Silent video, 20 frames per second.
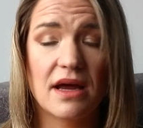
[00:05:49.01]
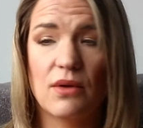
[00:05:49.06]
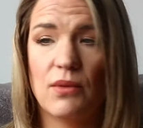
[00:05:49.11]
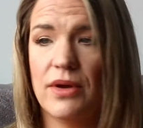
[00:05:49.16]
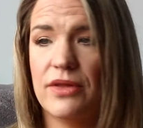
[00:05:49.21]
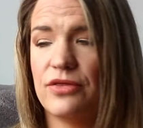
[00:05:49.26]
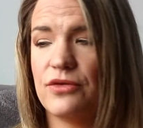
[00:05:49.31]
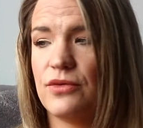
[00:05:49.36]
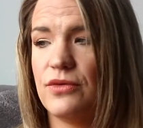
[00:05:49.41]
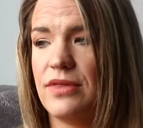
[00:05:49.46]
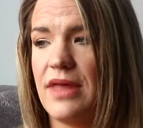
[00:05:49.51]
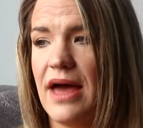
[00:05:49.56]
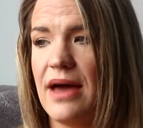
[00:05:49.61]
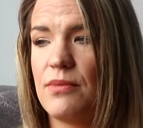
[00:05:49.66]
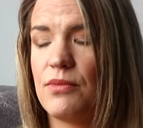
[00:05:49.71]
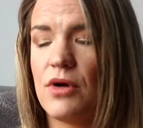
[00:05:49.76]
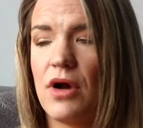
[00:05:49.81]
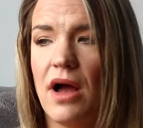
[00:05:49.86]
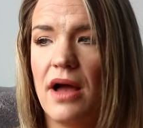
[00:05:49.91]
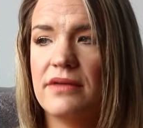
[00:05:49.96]
I went through
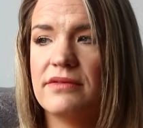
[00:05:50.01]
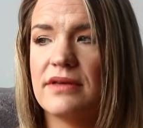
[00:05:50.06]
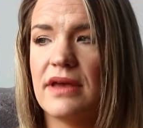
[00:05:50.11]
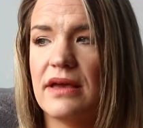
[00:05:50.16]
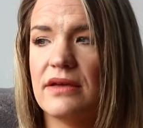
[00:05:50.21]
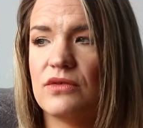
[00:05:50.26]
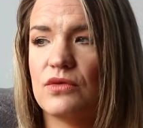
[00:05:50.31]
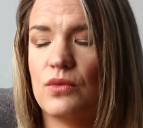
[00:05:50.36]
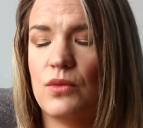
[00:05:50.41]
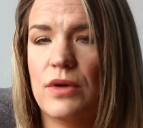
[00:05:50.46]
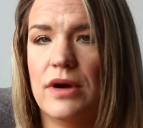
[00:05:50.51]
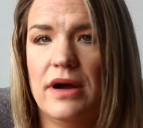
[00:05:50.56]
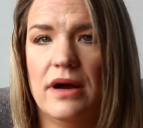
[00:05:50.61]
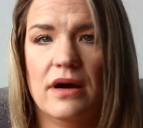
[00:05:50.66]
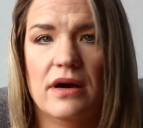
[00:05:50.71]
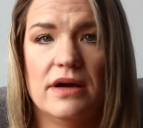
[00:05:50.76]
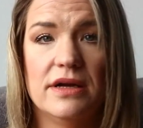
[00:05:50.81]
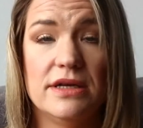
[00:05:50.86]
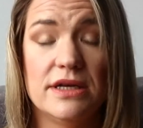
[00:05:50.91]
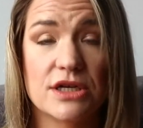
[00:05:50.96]
that process
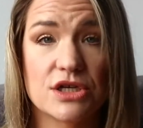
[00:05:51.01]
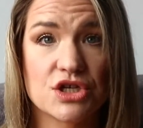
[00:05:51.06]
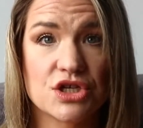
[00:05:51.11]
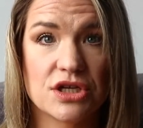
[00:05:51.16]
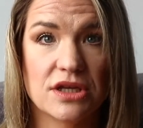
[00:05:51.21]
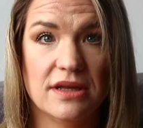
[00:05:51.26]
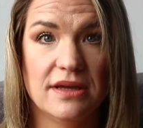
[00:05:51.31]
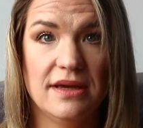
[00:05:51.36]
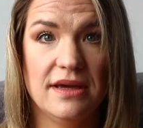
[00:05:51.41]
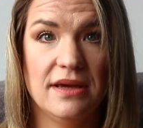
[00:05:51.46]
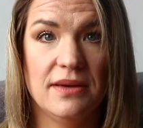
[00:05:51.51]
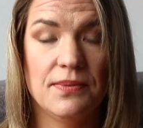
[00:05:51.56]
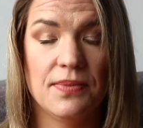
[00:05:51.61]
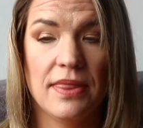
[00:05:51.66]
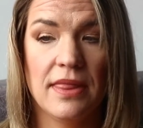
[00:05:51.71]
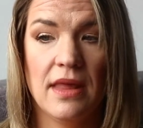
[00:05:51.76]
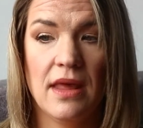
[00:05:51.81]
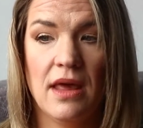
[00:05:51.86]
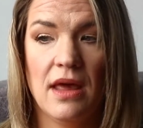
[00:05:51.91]
where initially